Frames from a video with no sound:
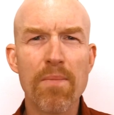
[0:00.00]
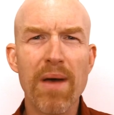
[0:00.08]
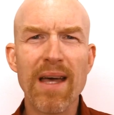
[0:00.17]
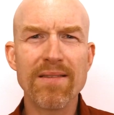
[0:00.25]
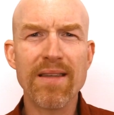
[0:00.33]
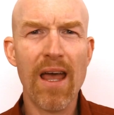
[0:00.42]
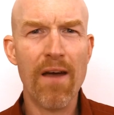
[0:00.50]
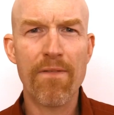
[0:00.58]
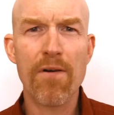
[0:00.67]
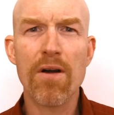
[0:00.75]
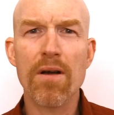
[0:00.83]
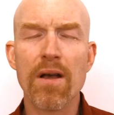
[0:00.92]
best
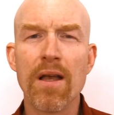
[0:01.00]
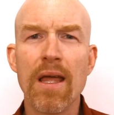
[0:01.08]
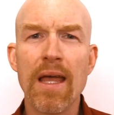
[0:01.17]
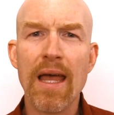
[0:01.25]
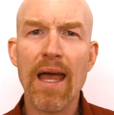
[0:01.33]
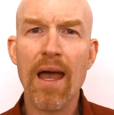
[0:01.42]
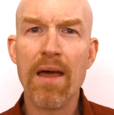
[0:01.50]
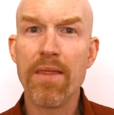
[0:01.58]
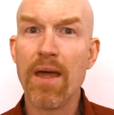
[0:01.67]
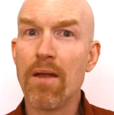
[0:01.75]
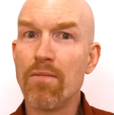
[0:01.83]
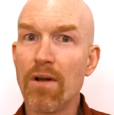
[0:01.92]
effort and
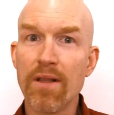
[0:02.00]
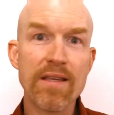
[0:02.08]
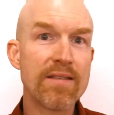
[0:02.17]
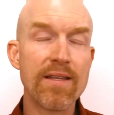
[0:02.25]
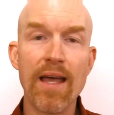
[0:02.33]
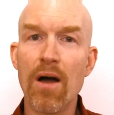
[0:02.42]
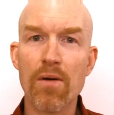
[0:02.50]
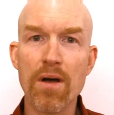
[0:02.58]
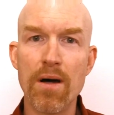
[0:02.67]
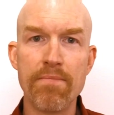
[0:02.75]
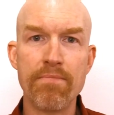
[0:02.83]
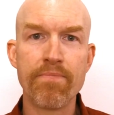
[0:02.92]
then release the
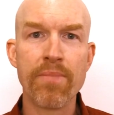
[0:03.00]
outcome.